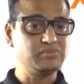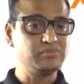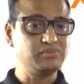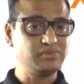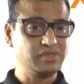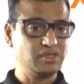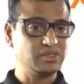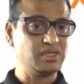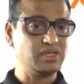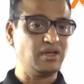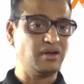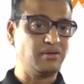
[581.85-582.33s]

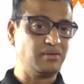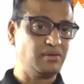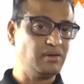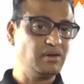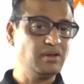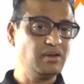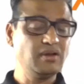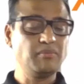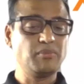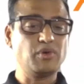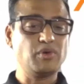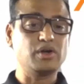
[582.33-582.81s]
because our
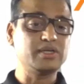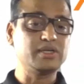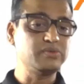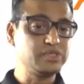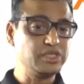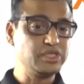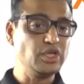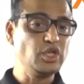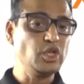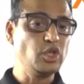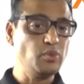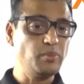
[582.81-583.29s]
product was
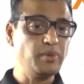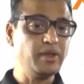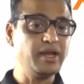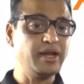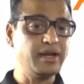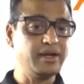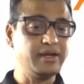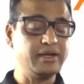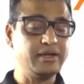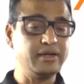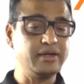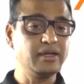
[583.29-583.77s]

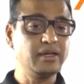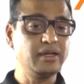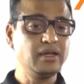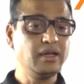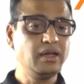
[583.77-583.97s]
incubated.